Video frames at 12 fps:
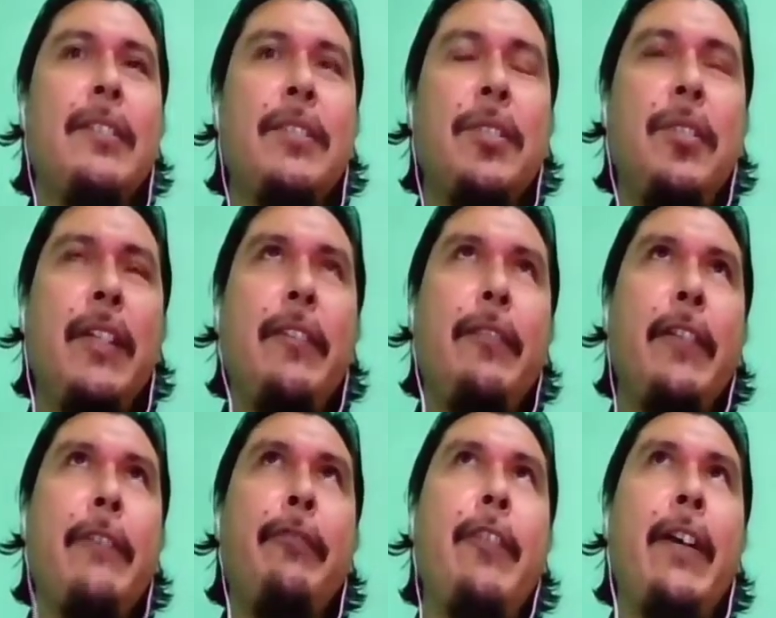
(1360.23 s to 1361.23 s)
so if,
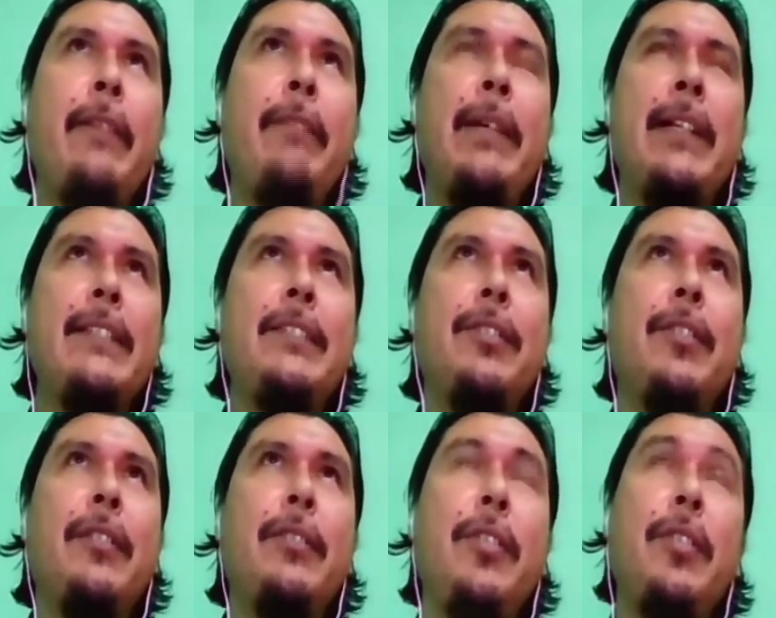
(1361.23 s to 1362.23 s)
if frying pans,
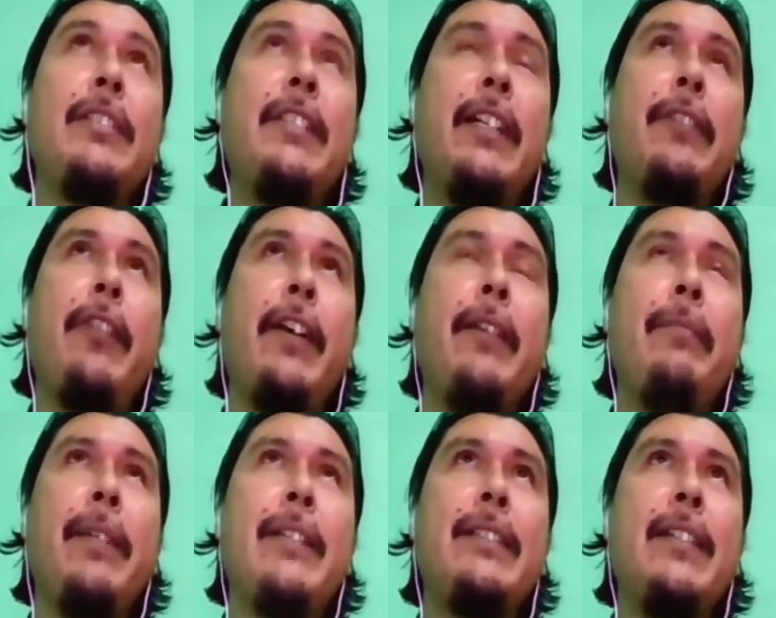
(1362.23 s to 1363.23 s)
non non-stick frying
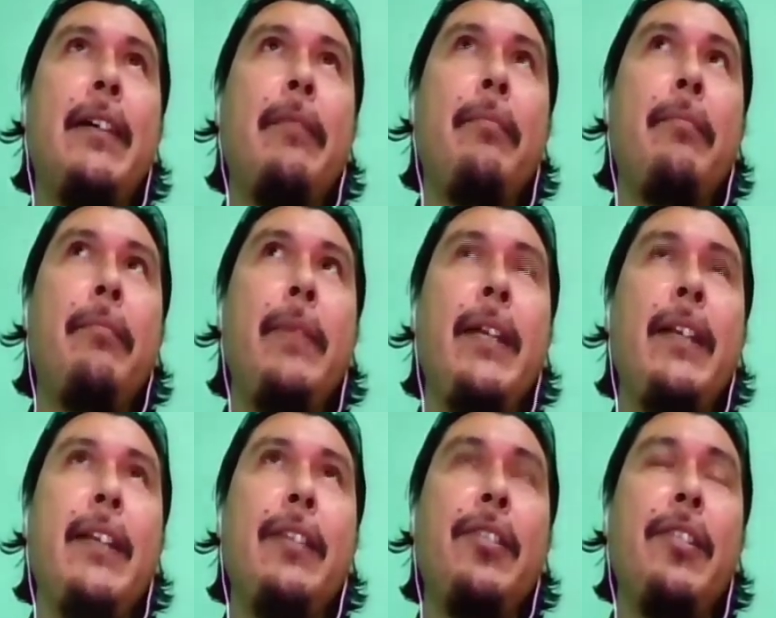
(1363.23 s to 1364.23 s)
pans are made
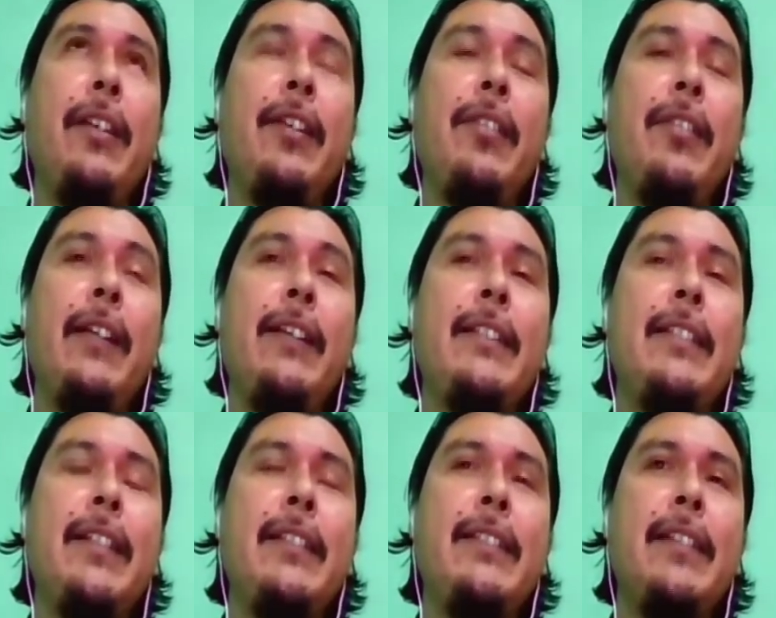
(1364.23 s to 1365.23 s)
in the in the United
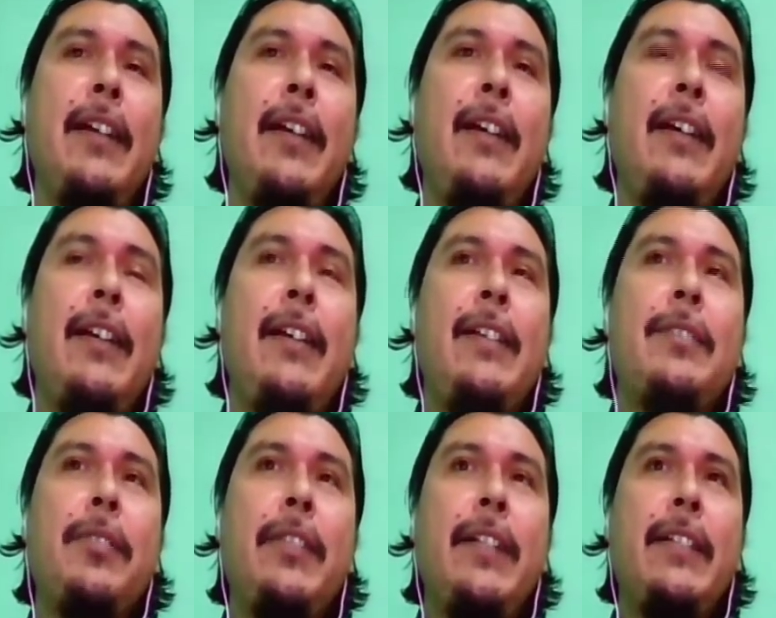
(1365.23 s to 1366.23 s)
States,
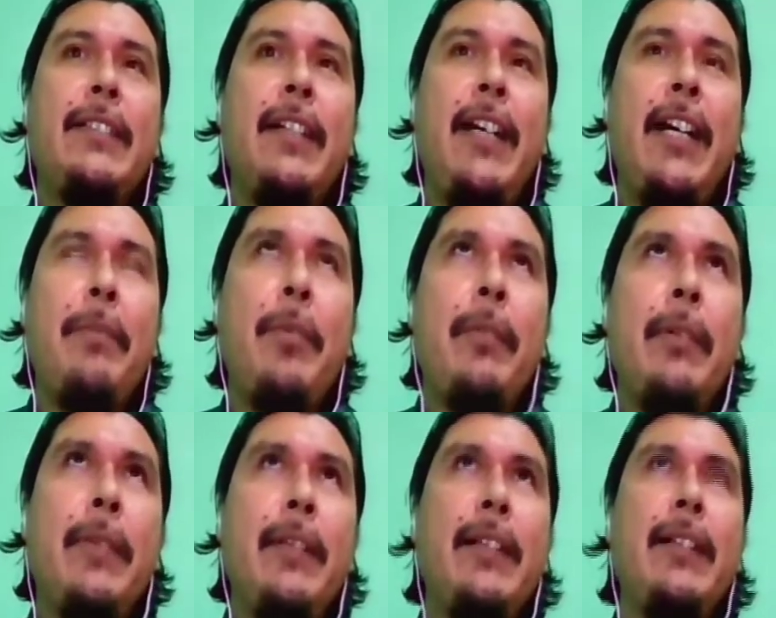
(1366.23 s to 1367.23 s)
so there's a high
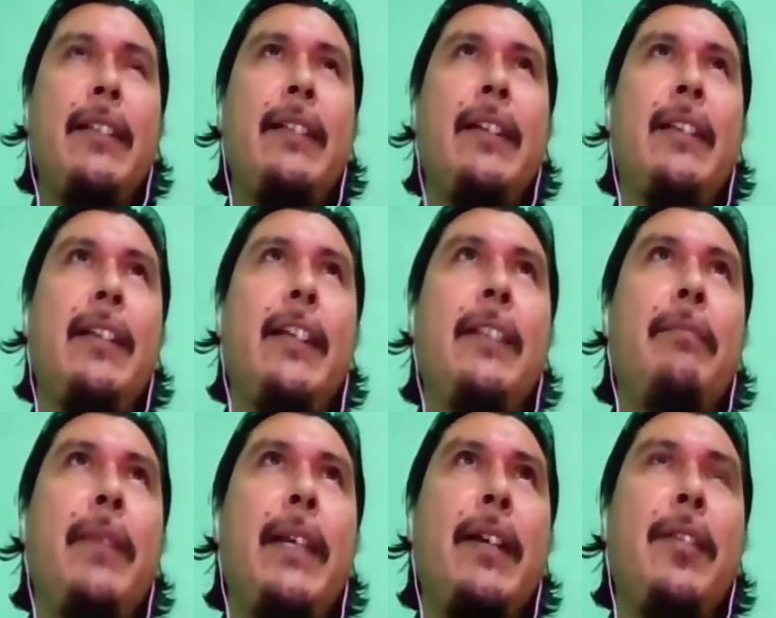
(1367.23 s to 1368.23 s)
probability that it
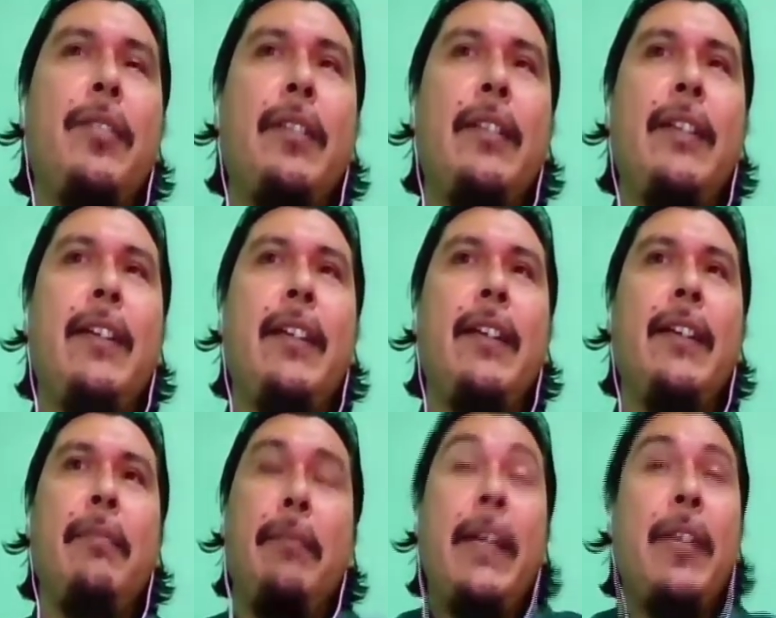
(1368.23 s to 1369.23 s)
may con the,
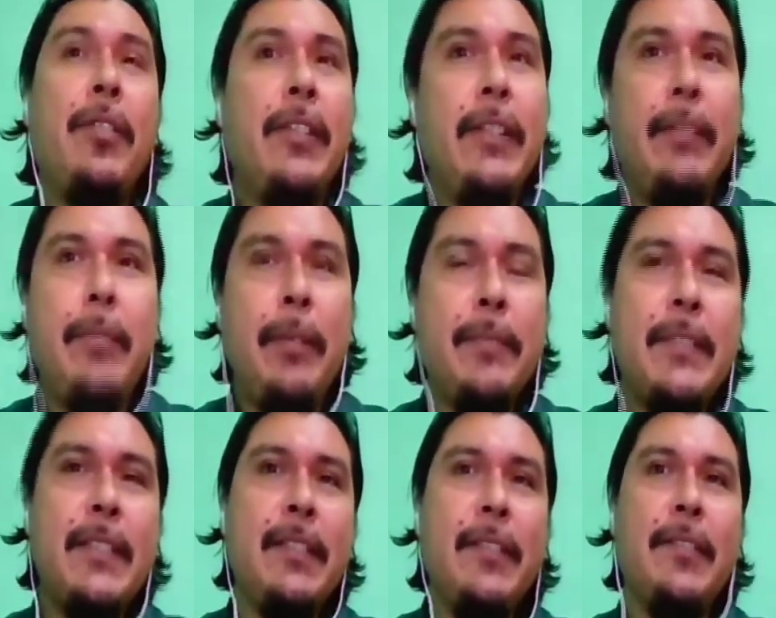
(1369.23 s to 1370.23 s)
may contain
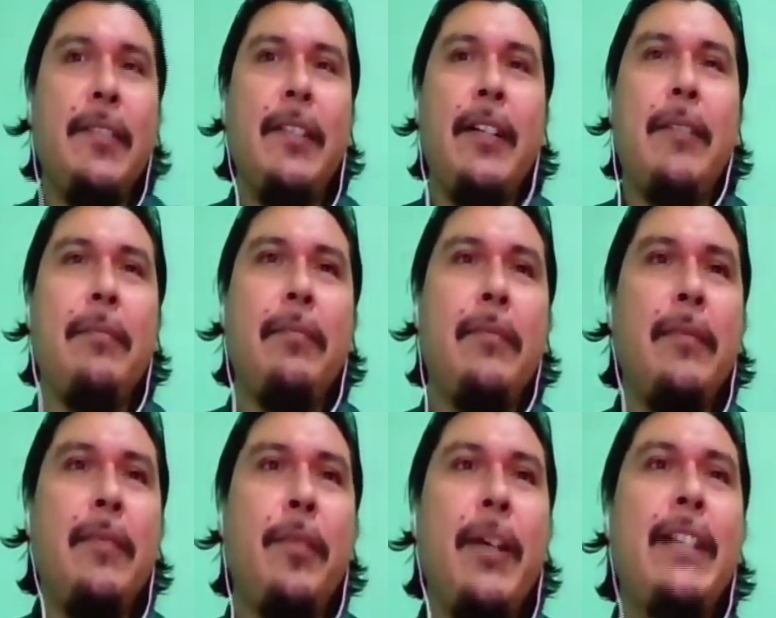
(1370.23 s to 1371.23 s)
POPs. You know, um,
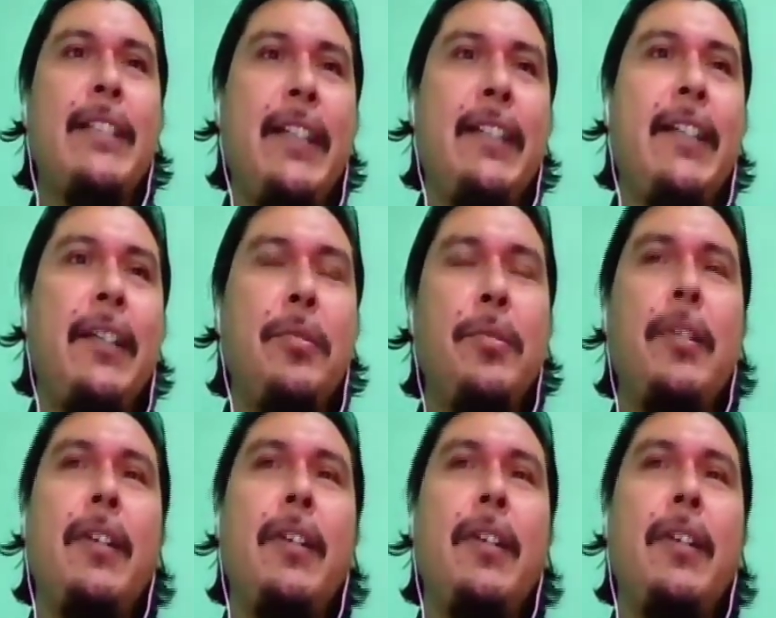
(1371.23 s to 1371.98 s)
we're not saying they do,